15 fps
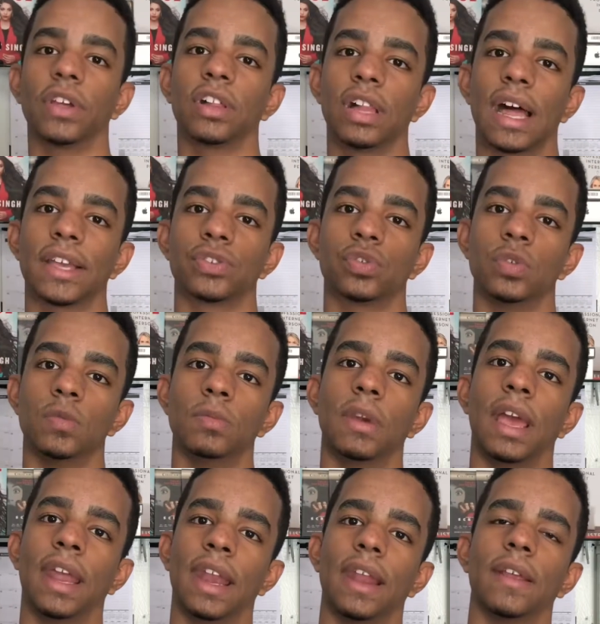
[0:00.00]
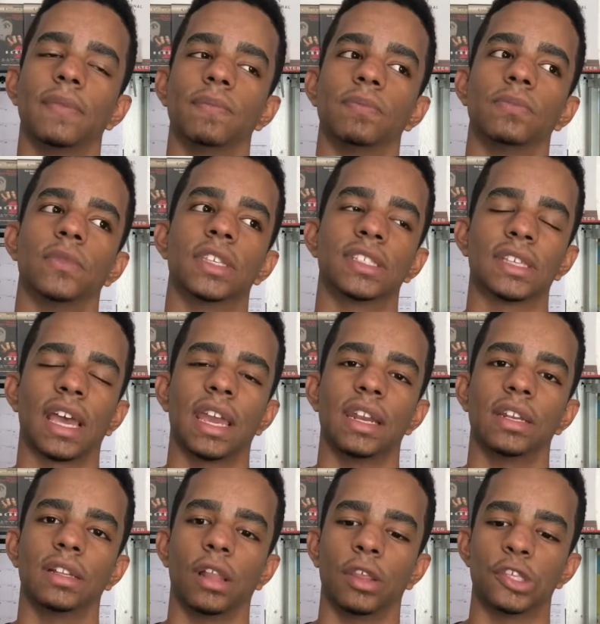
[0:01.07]
classroom and assign
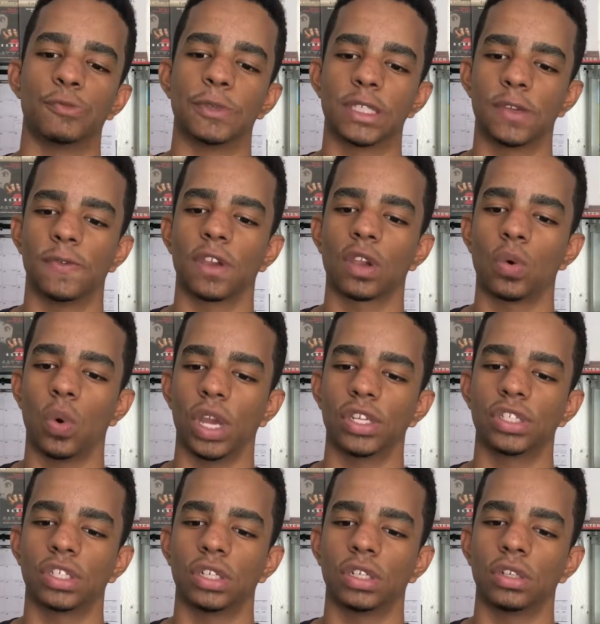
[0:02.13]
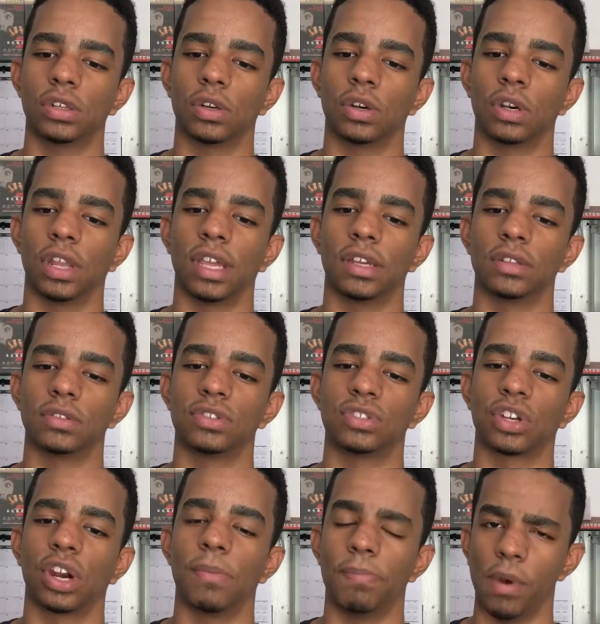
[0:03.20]
a specific question or like
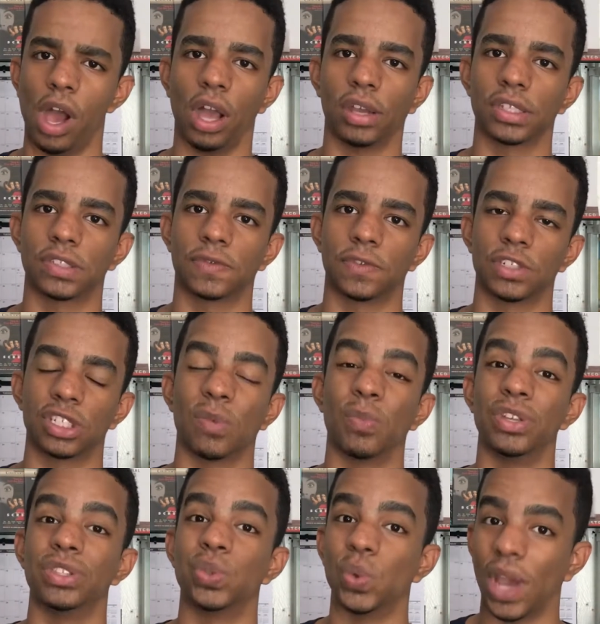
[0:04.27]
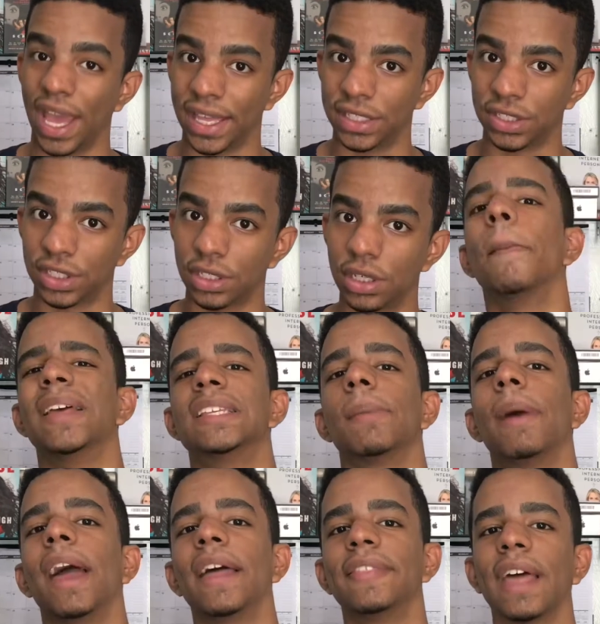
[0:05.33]
chart box for someone to answer. By the
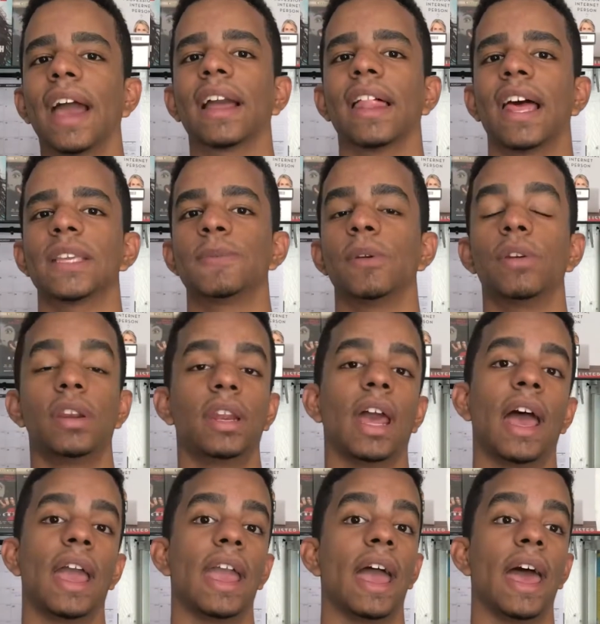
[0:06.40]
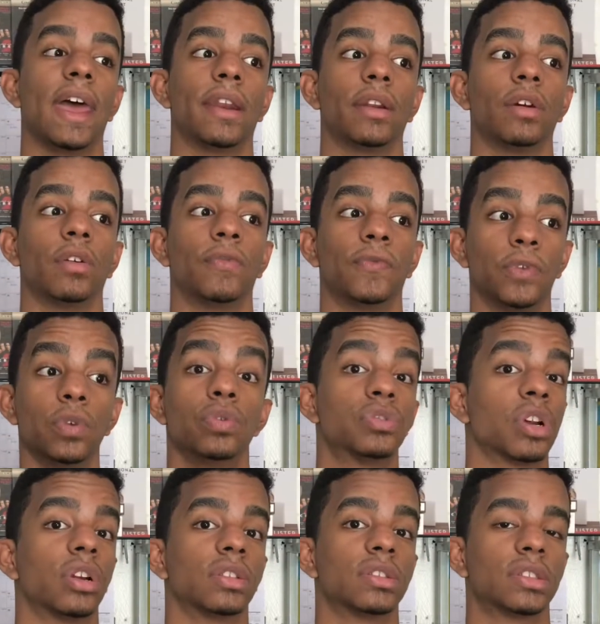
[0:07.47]
time I had that class period, I had a few
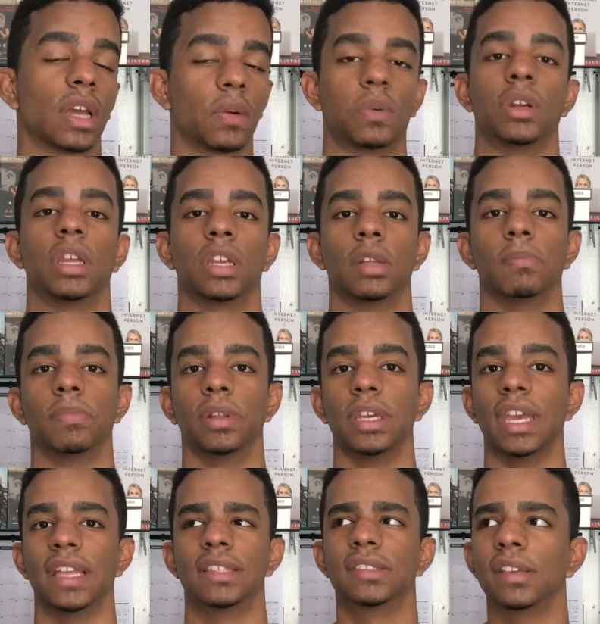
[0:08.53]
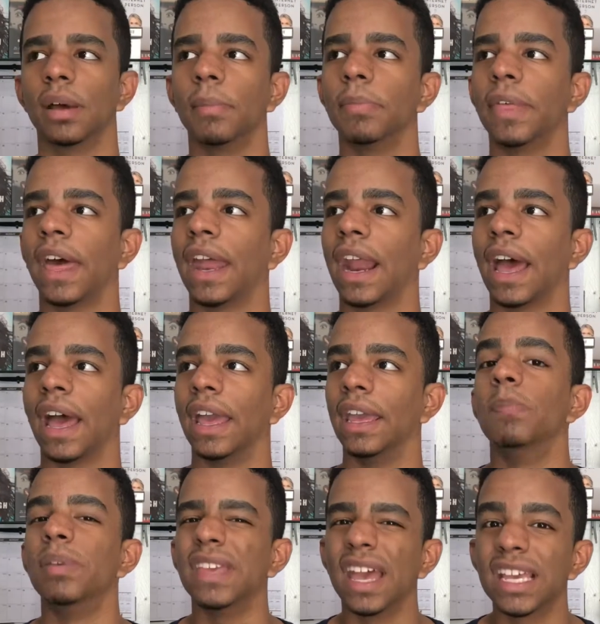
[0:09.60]
charts that were incomplete and some that I
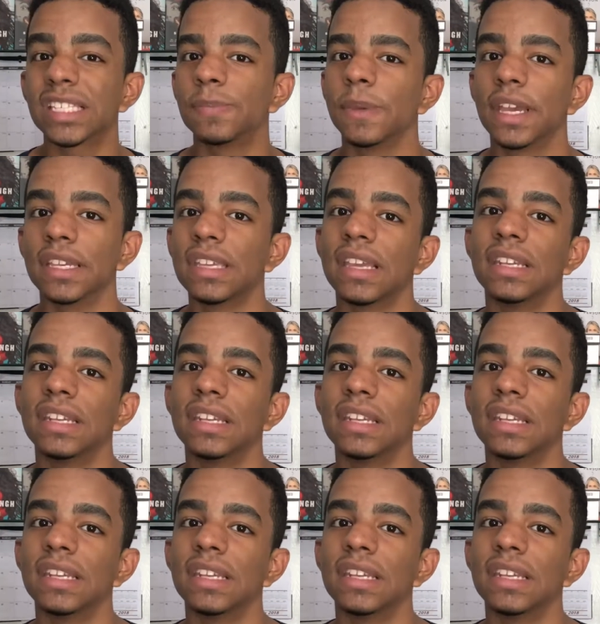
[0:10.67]
BS'd because